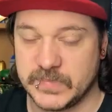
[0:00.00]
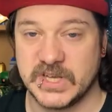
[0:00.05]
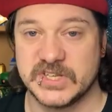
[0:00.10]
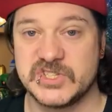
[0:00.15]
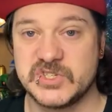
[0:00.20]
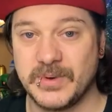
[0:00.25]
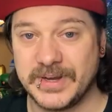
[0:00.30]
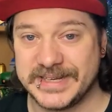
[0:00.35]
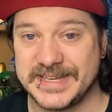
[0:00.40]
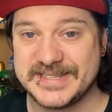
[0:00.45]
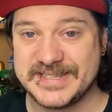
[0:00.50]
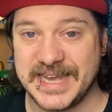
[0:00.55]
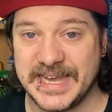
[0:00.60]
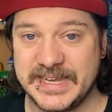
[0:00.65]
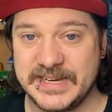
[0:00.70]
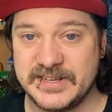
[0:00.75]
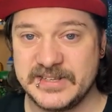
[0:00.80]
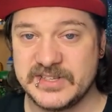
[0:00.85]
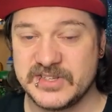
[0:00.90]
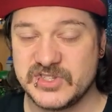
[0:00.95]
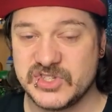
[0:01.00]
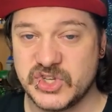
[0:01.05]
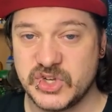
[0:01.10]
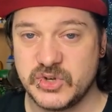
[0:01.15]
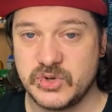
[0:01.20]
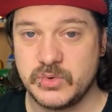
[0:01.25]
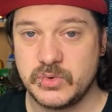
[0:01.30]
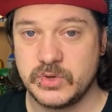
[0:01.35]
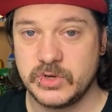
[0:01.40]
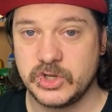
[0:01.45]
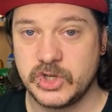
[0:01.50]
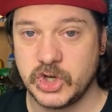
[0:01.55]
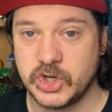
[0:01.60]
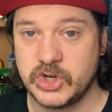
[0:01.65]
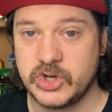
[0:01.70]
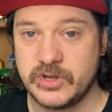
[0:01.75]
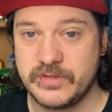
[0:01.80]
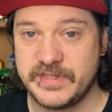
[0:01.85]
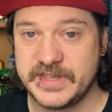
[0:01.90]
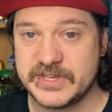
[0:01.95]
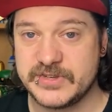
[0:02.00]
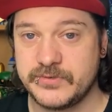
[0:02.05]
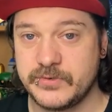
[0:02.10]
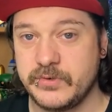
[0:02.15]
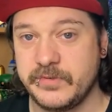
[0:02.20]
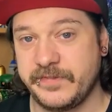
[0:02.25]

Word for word: So I decided to go this route